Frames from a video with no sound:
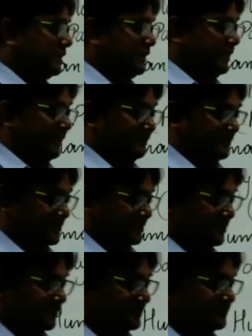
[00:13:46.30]
the
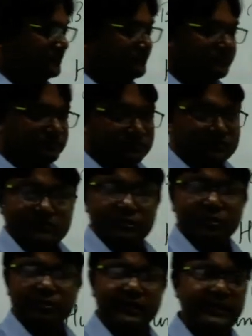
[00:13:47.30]
limbs.
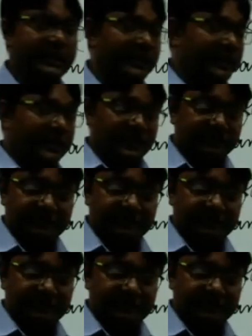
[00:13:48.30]
Okay, if